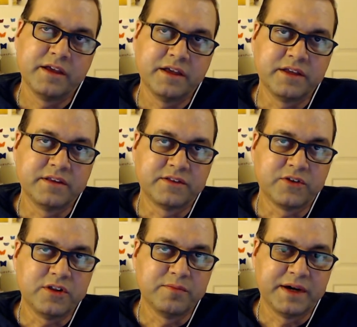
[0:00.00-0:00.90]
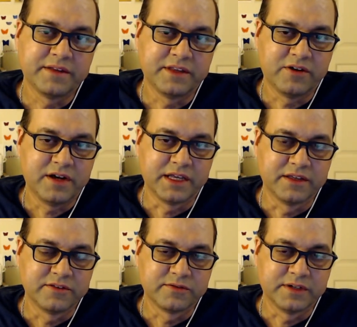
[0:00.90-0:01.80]
it's all about the
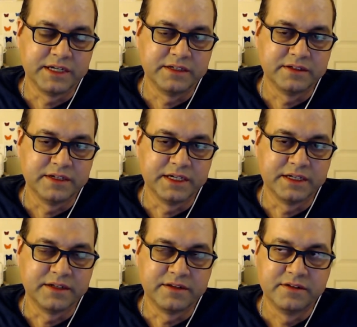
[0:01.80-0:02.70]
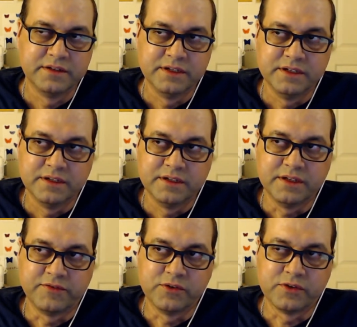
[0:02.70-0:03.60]
audience, right? And
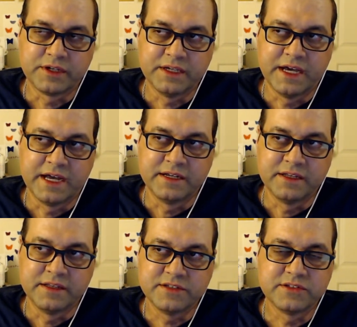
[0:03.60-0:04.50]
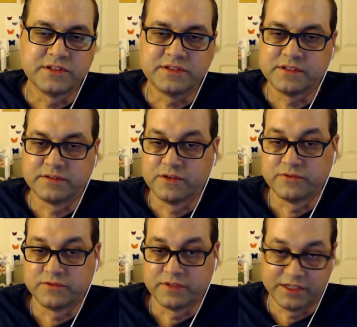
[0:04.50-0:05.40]
if you look at, and this
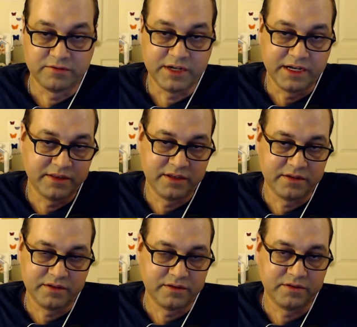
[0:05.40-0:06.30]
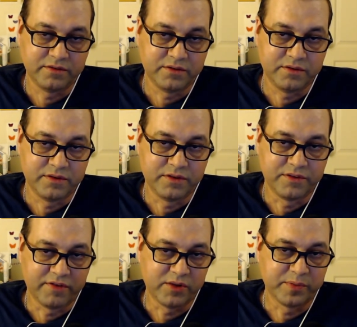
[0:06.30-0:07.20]
goes, like, you're right, the
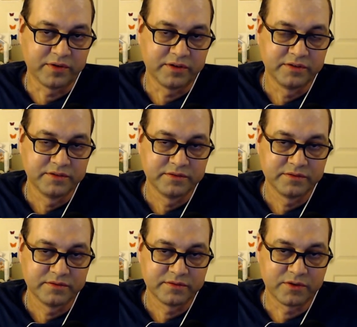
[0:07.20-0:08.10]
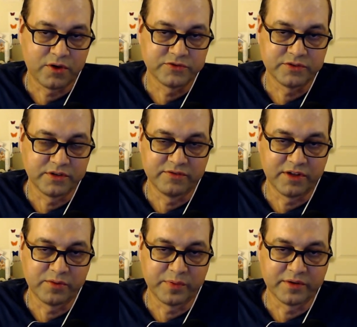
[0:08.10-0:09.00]
developer culture, the
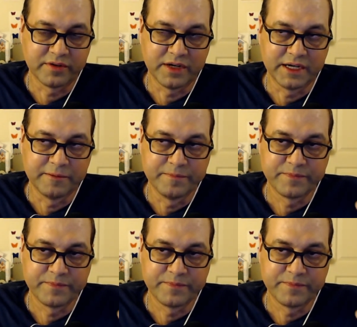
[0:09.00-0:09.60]
developer,